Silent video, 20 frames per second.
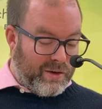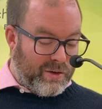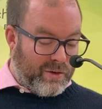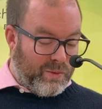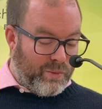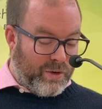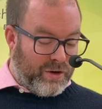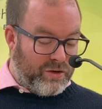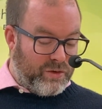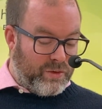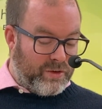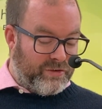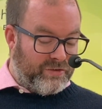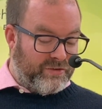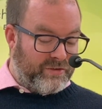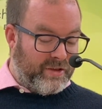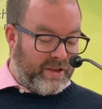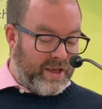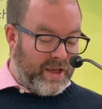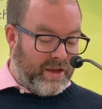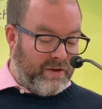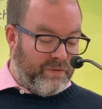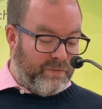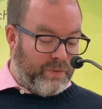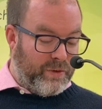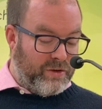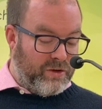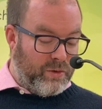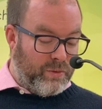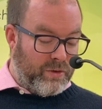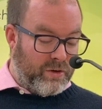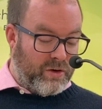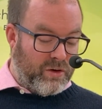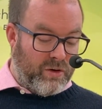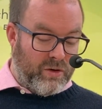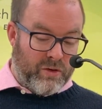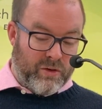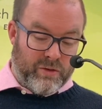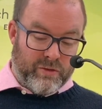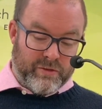Were you a slave when you were
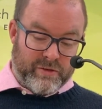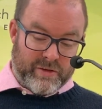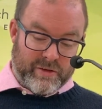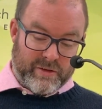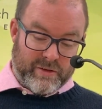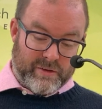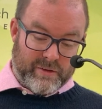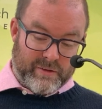called?